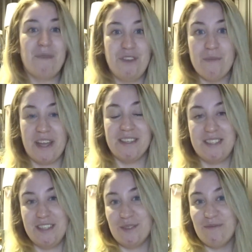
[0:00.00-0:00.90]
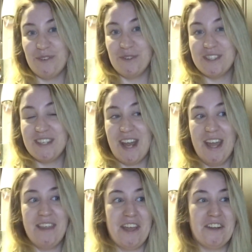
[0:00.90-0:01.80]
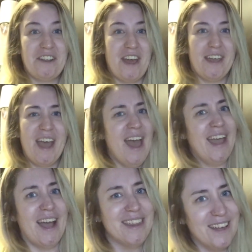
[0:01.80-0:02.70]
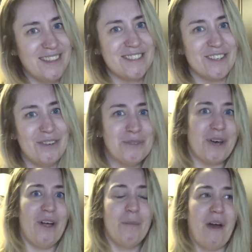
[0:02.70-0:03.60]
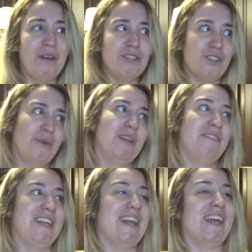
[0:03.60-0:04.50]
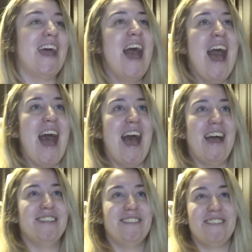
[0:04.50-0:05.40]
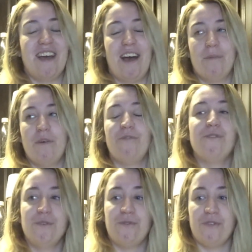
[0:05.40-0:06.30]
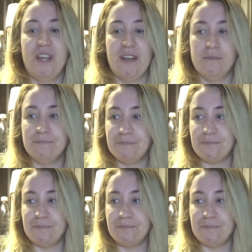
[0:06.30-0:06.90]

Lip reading: you might see some foods today that you're like, hey, I thought this girl was all about intuitive eating and food freedom.